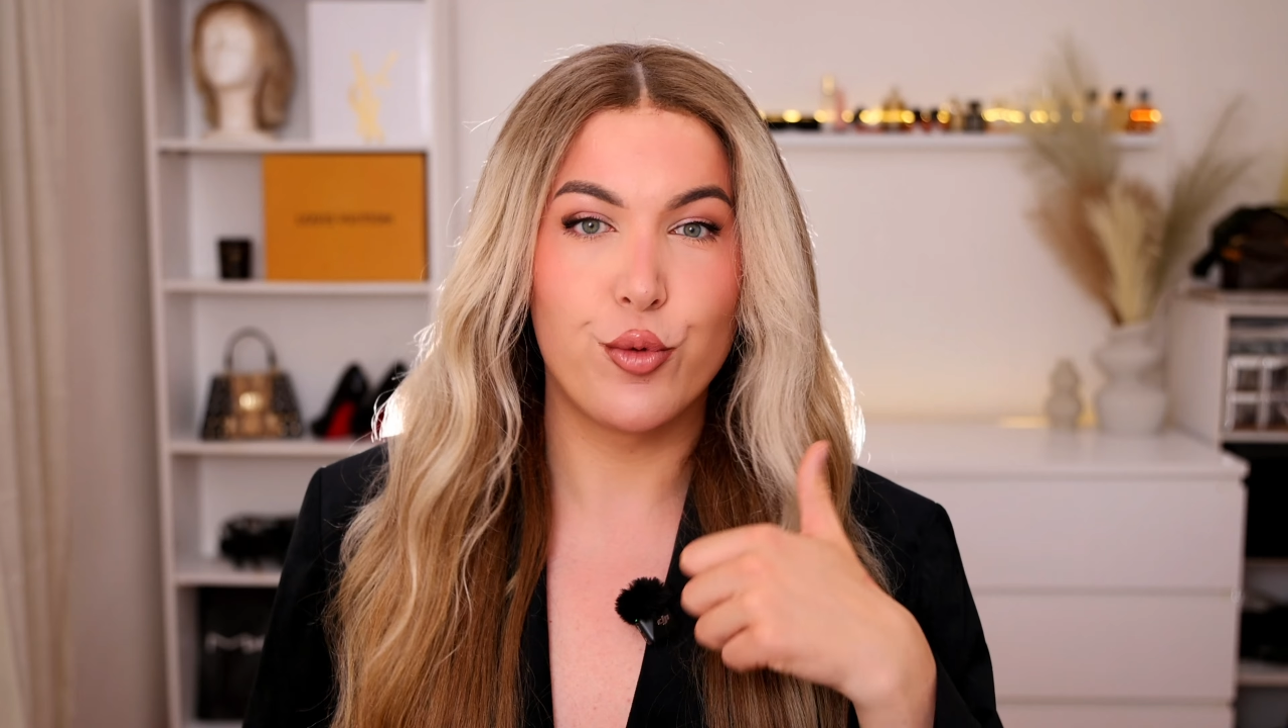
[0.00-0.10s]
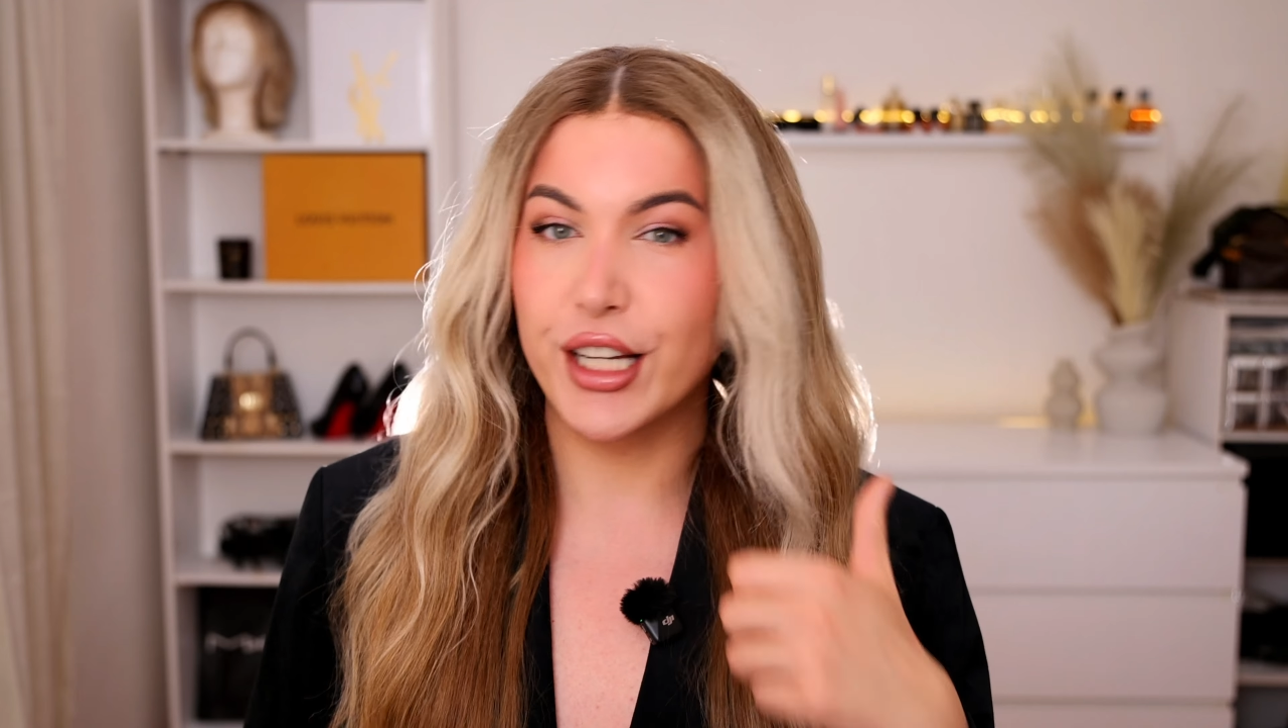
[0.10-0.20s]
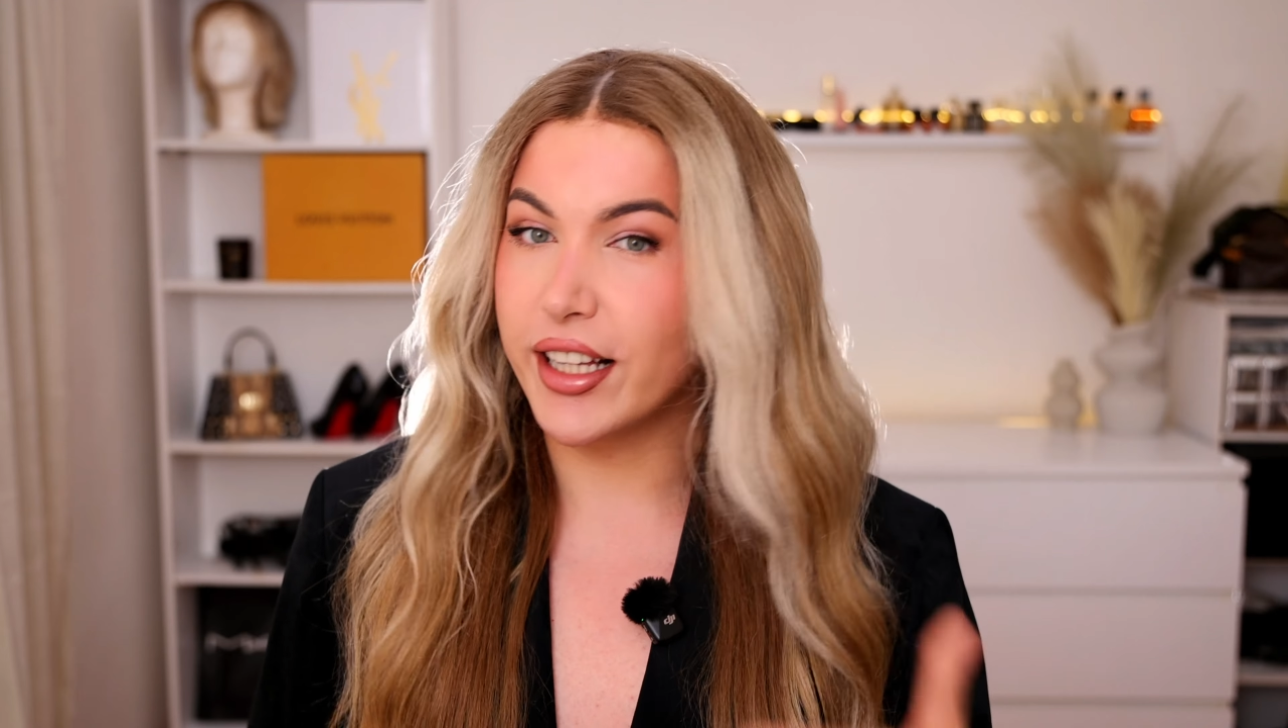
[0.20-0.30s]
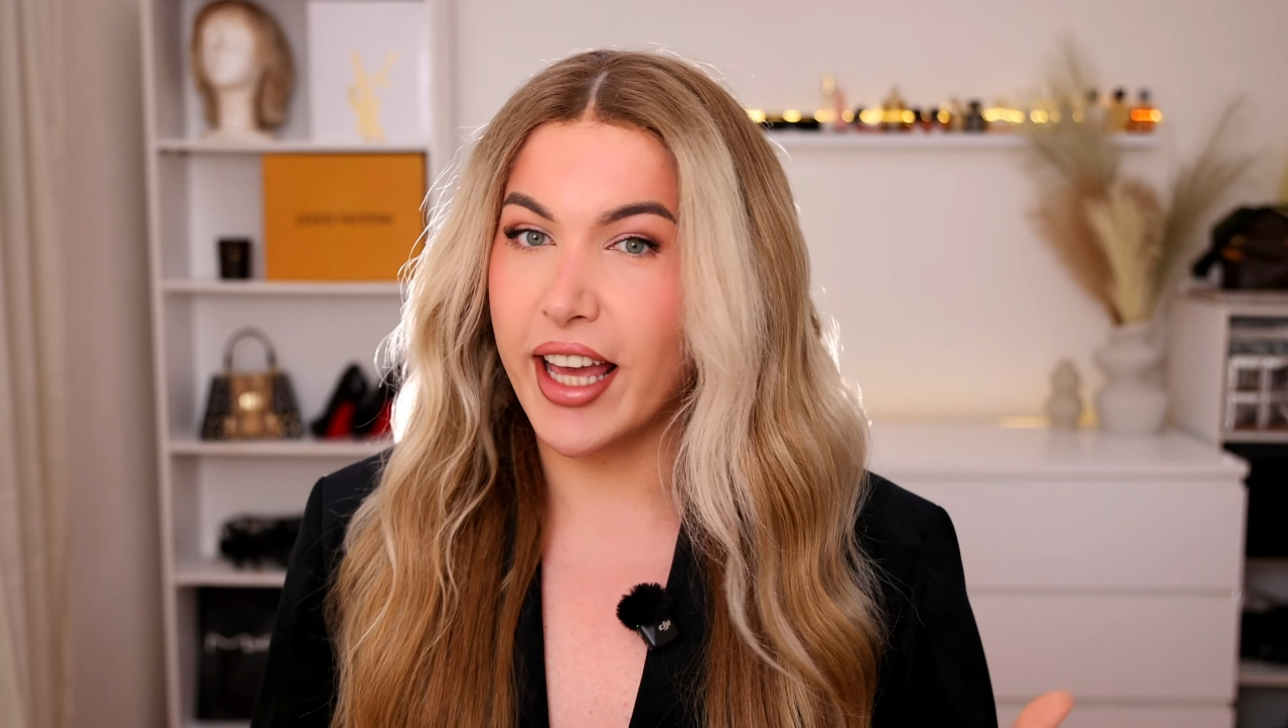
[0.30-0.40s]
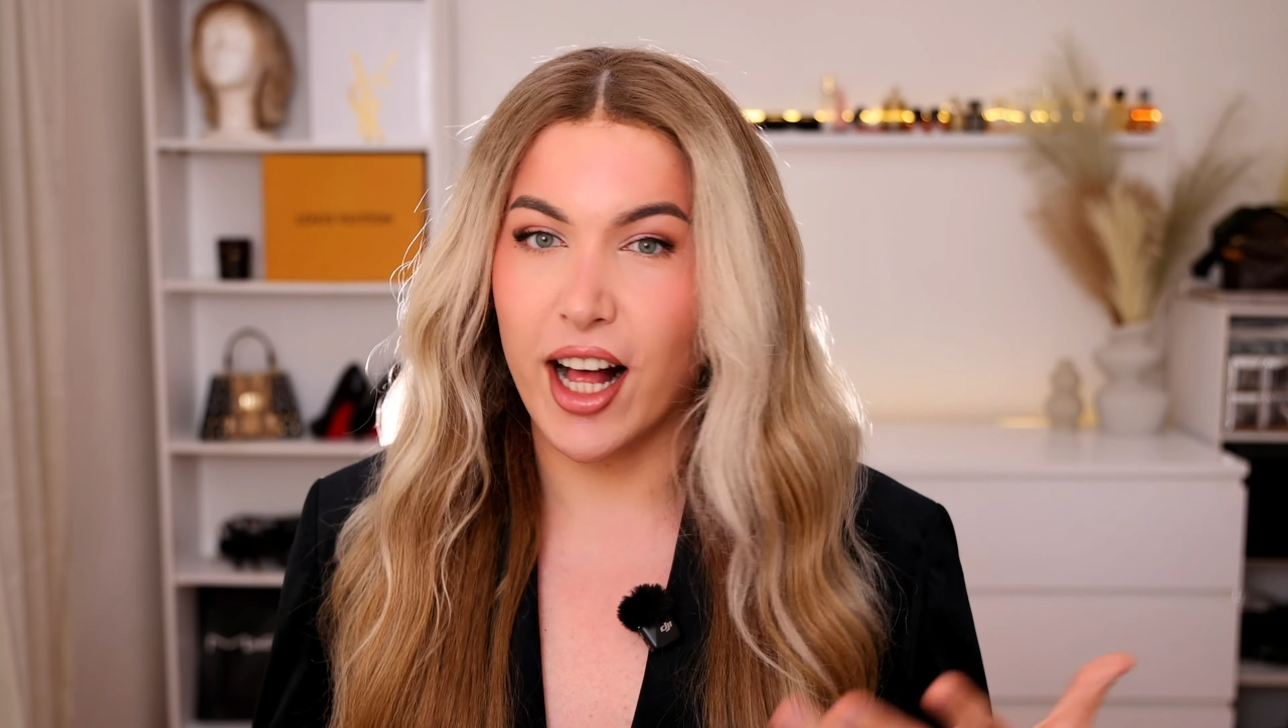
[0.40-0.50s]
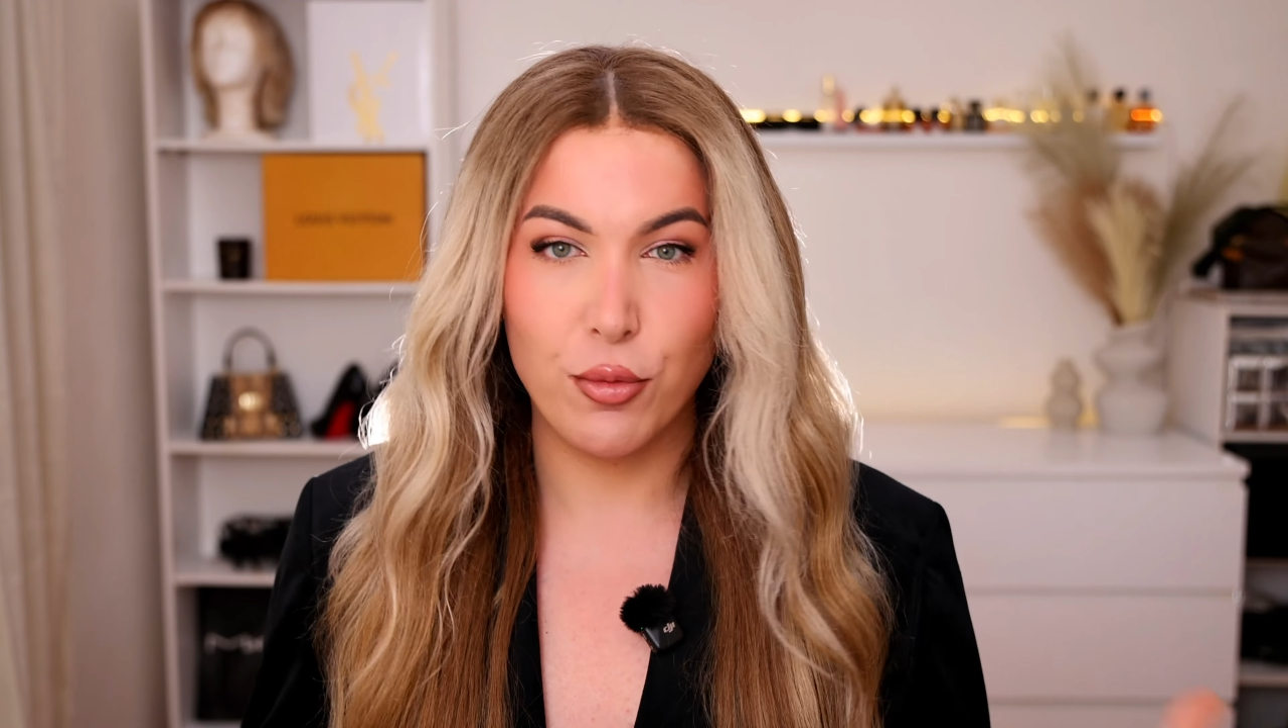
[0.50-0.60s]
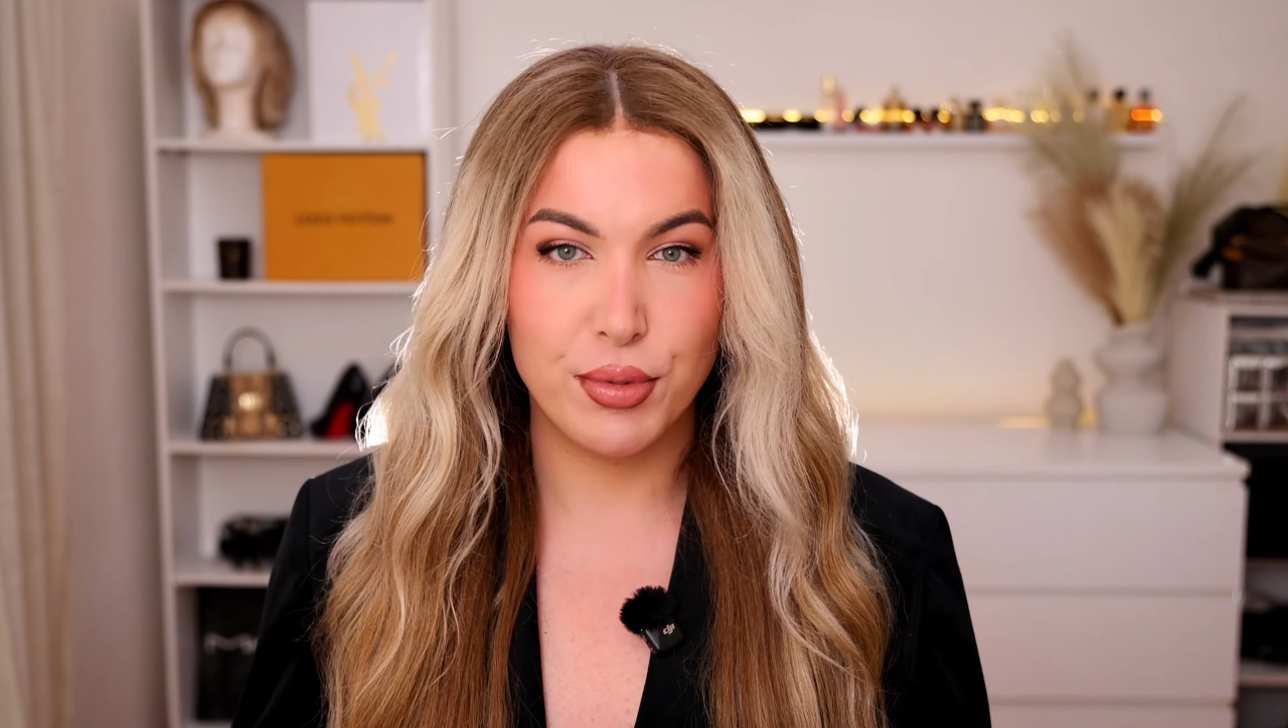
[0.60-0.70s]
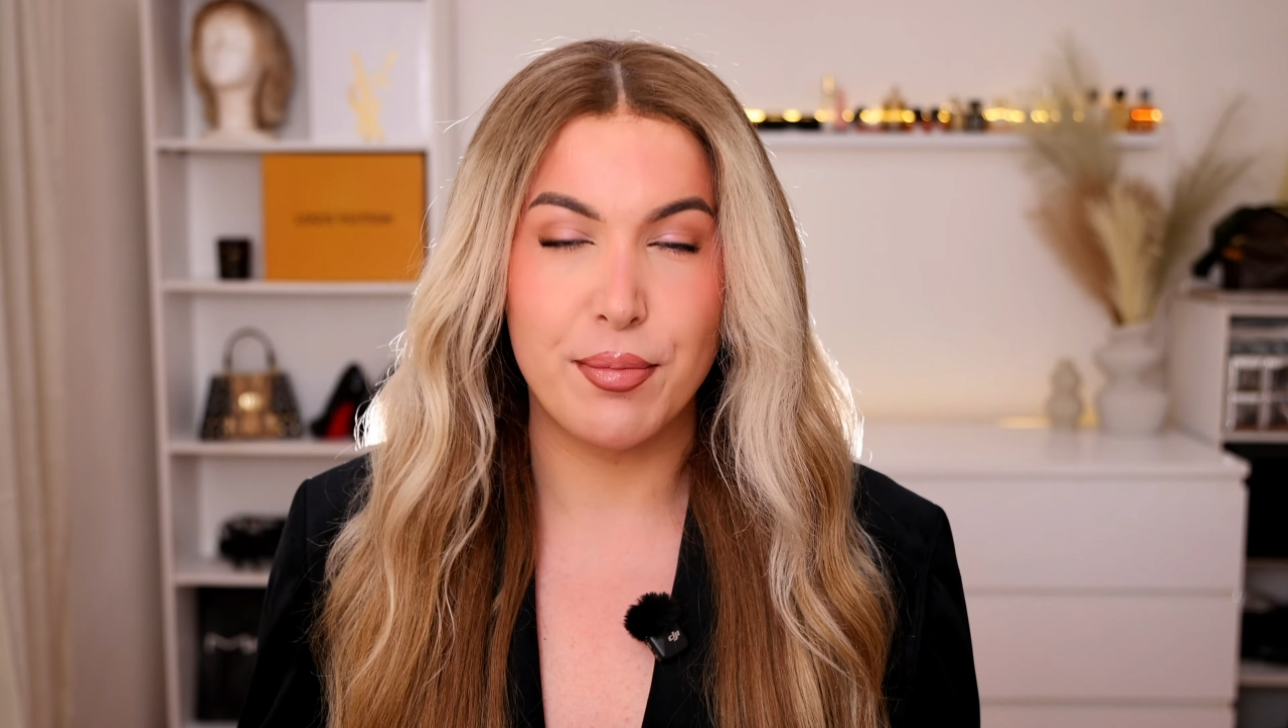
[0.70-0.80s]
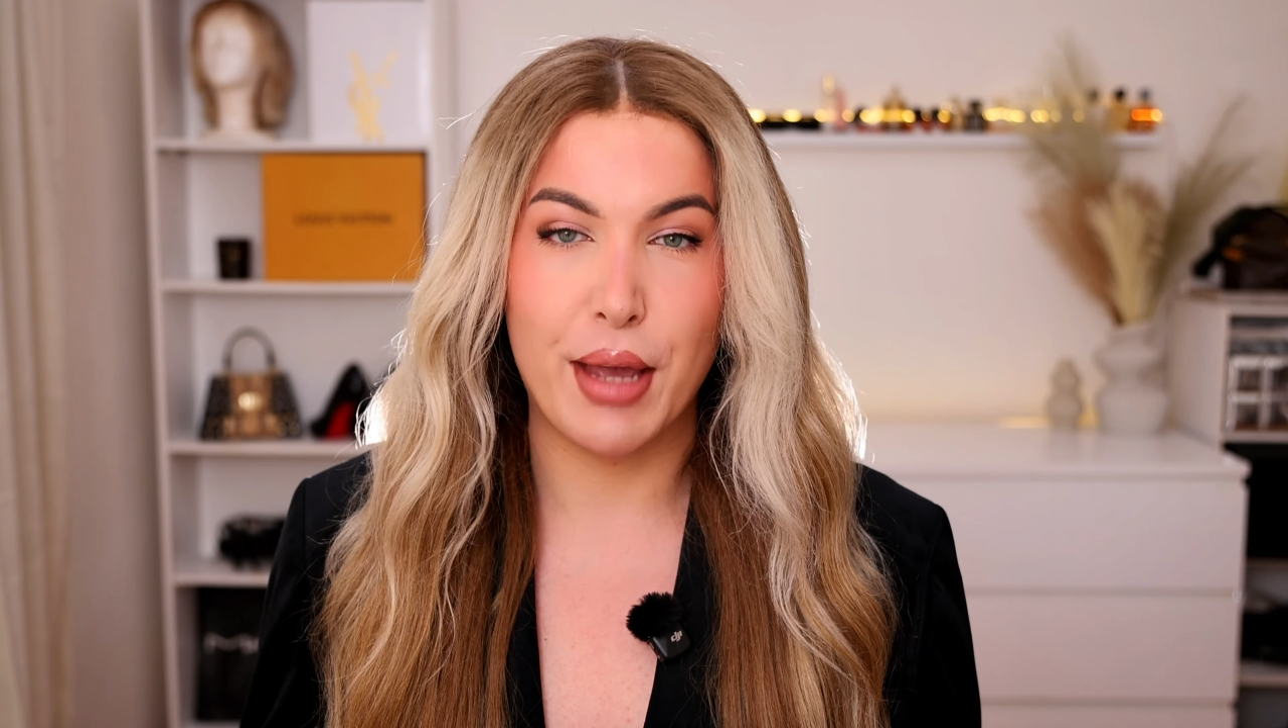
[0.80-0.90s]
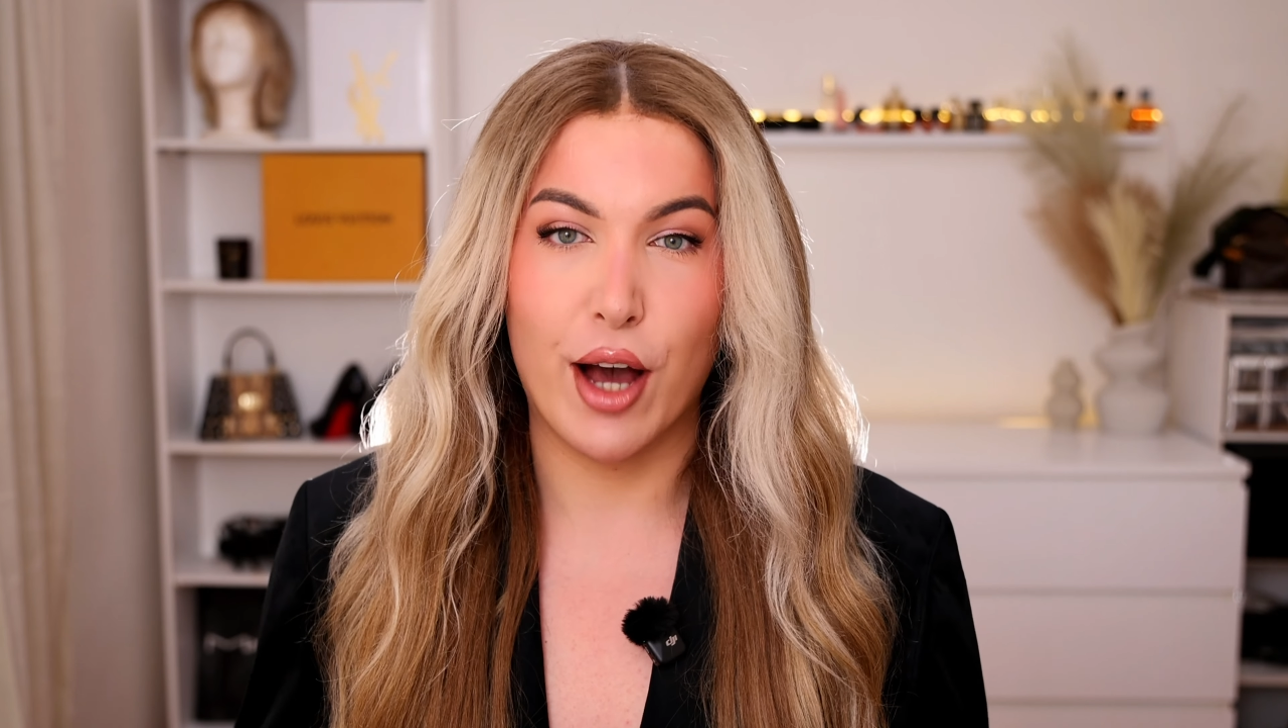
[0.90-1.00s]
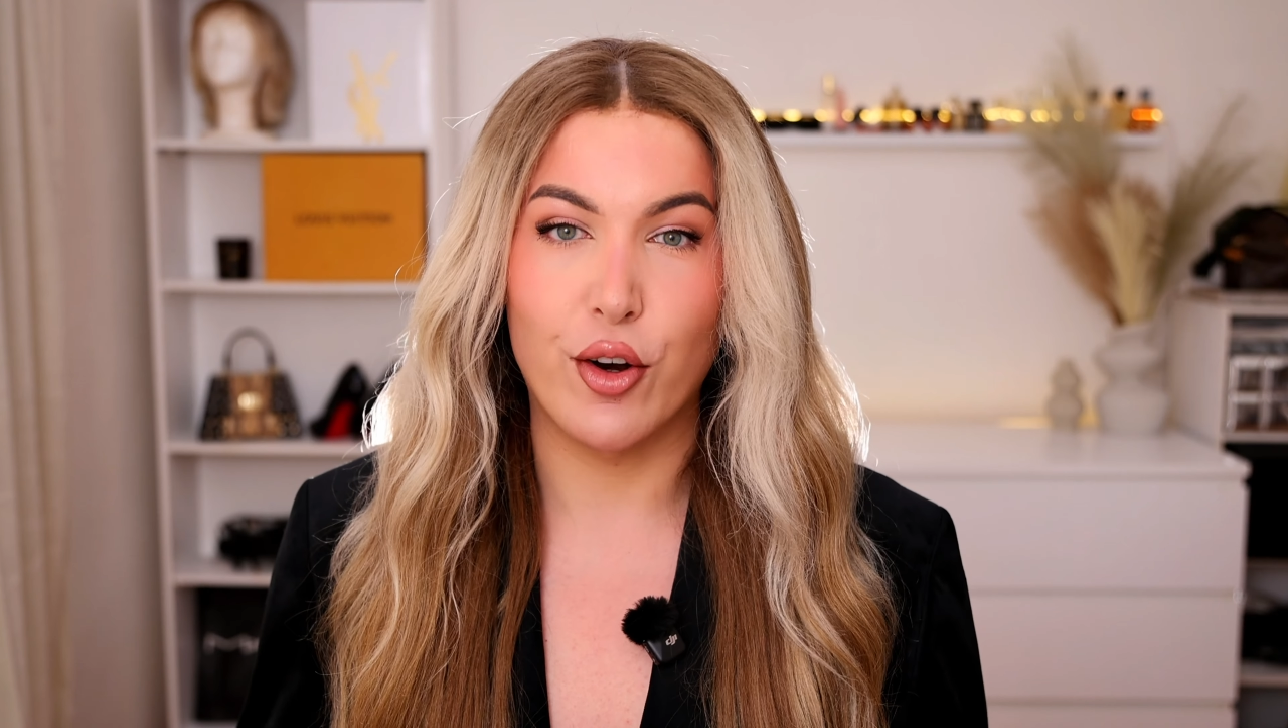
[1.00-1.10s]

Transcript: really helps me